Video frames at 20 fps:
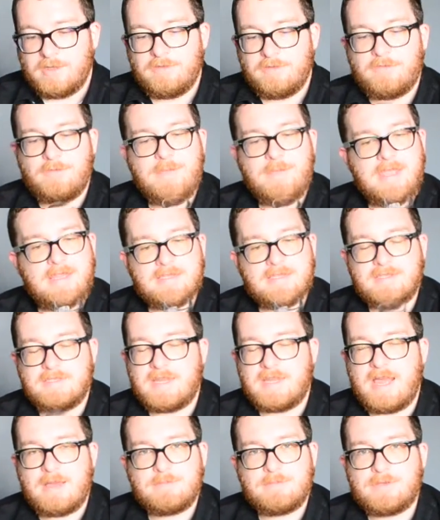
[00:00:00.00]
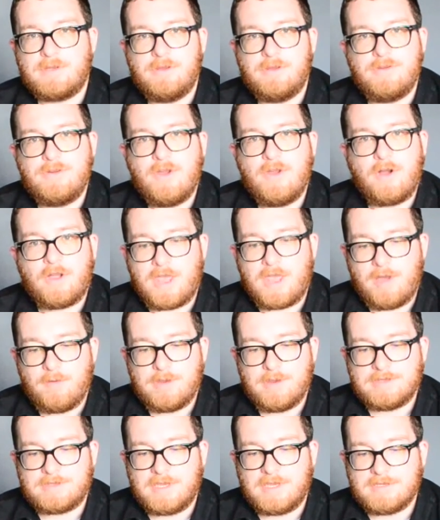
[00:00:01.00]
For me, this is an absolute knockout
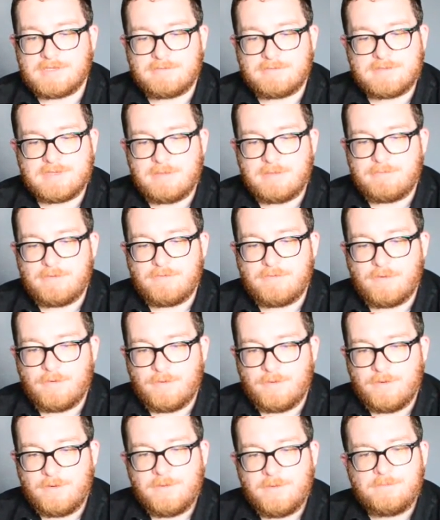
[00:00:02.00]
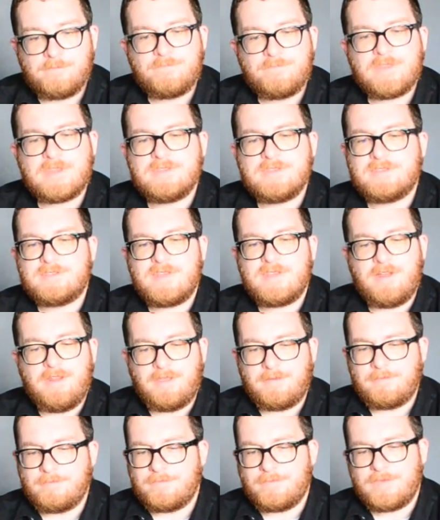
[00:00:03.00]
whiskey, as I've said before. Stunning,
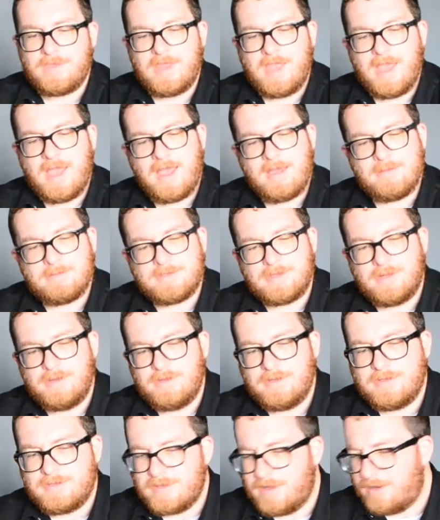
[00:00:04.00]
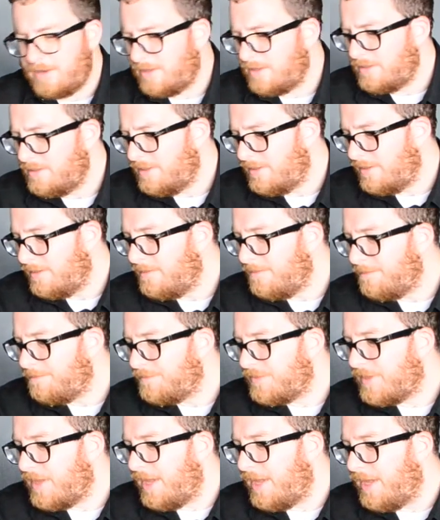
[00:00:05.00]
absolutely stunning.
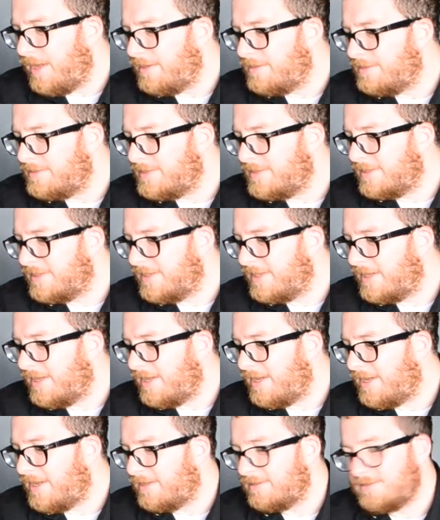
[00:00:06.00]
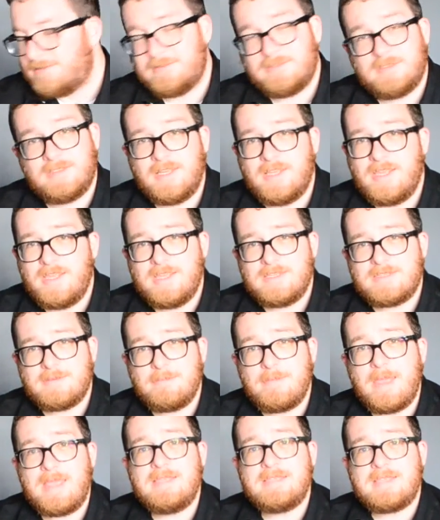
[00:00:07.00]
And it's
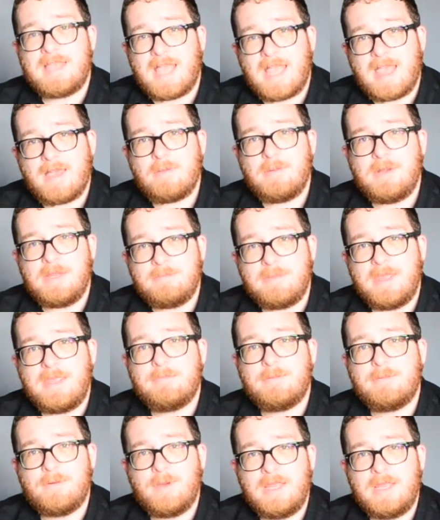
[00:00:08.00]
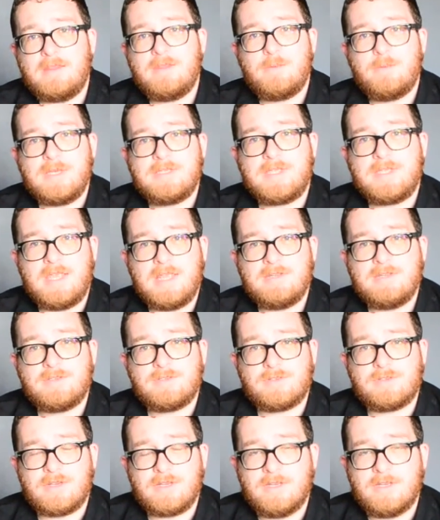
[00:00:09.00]
amazing how many people in the whiskey
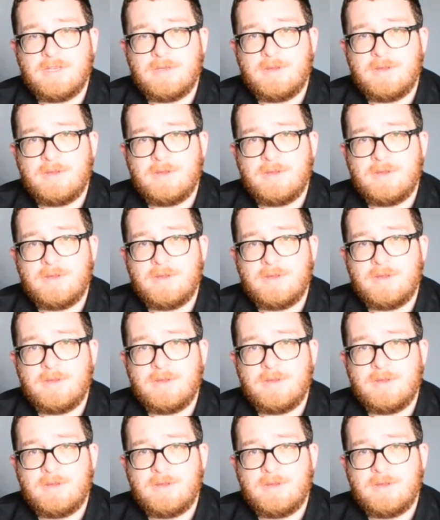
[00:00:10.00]
industry